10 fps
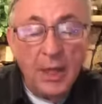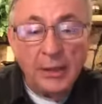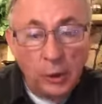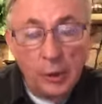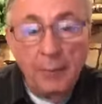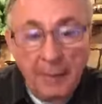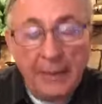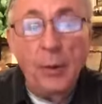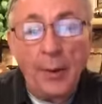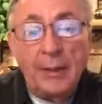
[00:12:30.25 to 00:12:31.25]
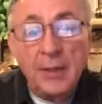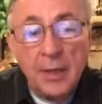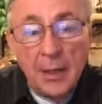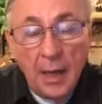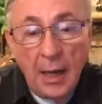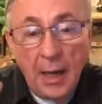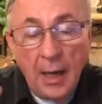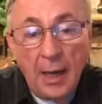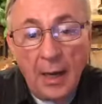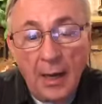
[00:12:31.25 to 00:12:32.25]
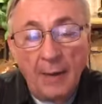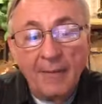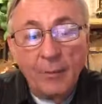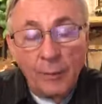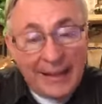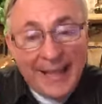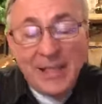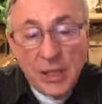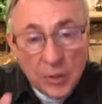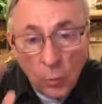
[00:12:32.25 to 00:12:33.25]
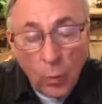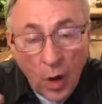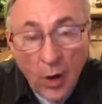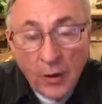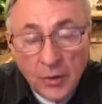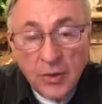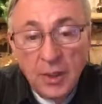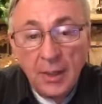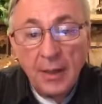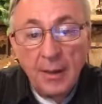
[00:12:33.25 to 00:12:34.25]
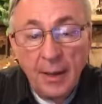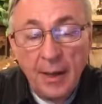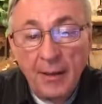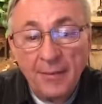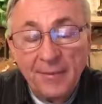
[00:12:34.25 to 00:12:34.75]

you can be doing uh, uh, uh religious works uh,